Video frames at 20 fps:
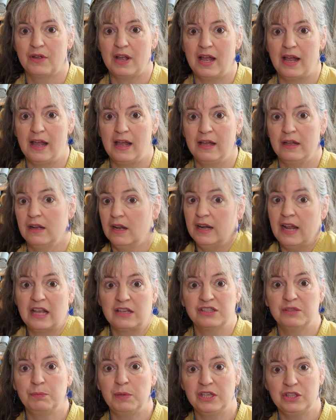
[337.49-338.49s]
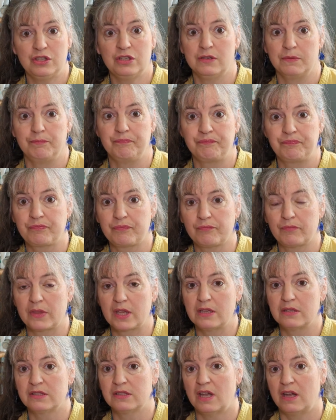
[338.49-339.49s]
an exhibition.
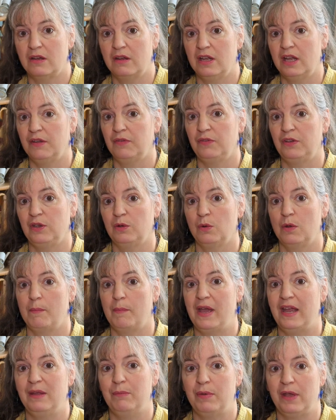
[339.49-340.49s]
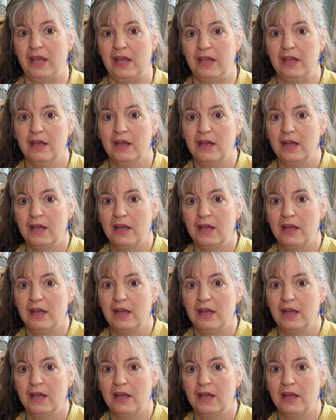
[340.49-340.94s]
So if you were maybe